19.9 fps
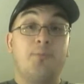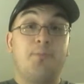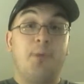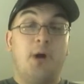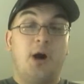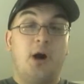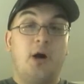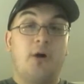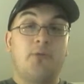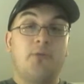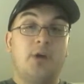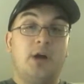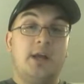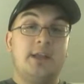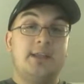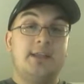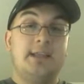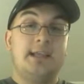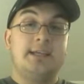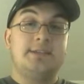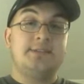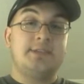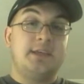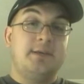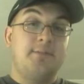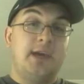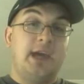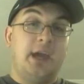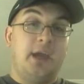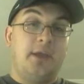Paul Rudd and
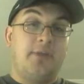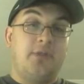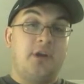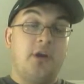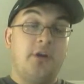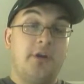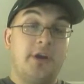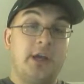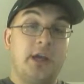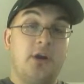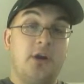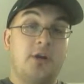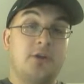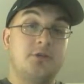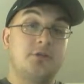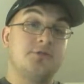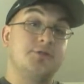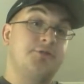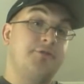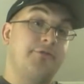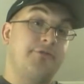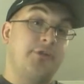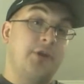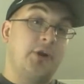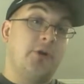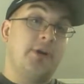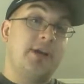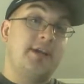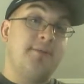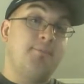Leslie Mann, their characters are
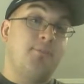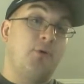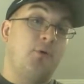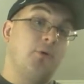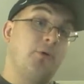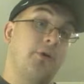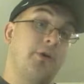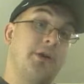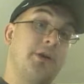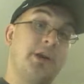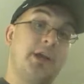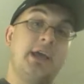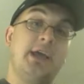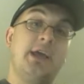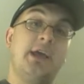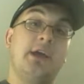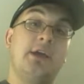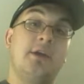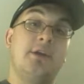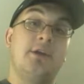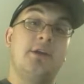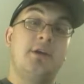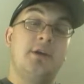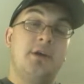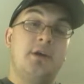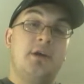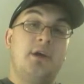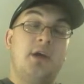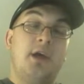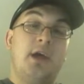very important in
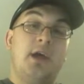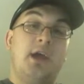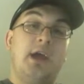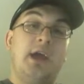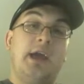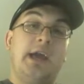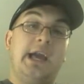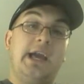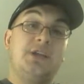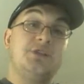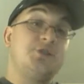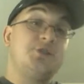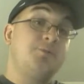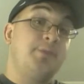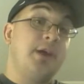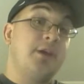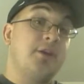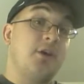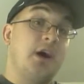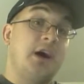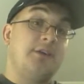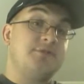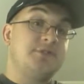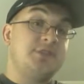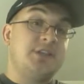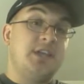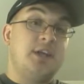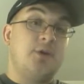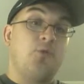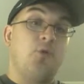a spin-off
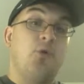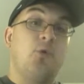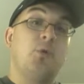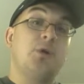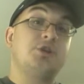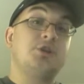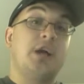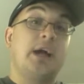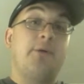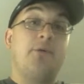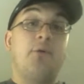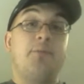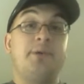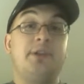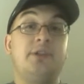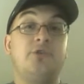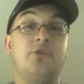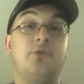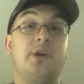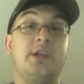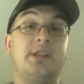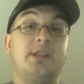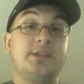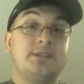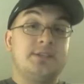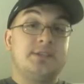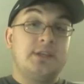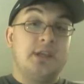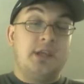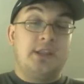sequel, which I will be doing
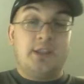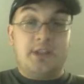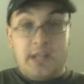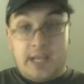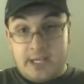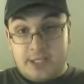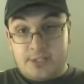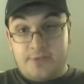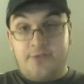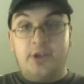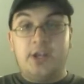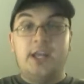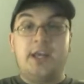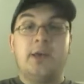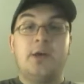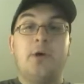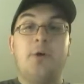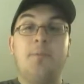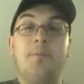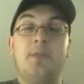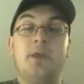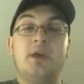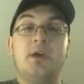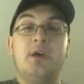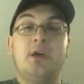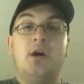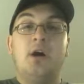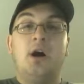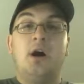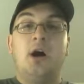this in the next video.
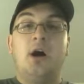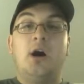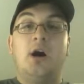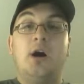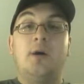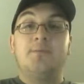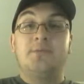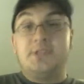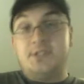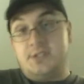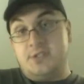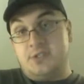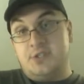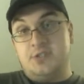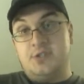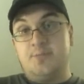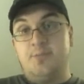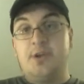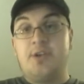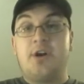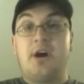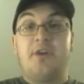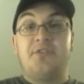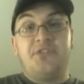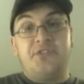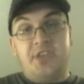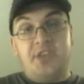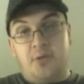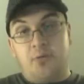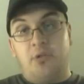This is a spin-off
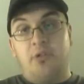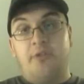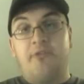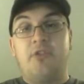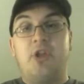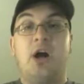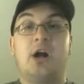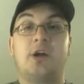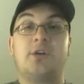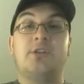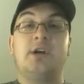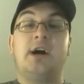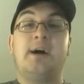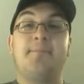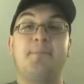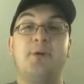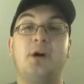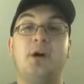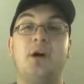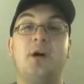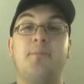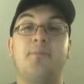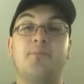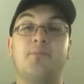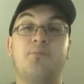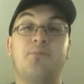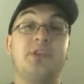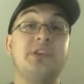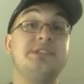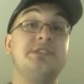sequel of Knocked Up.
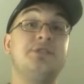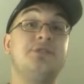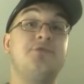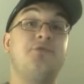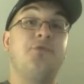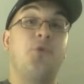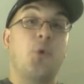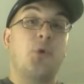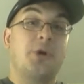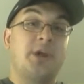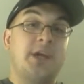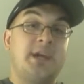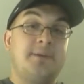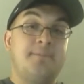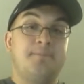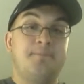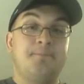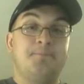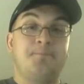This is 40.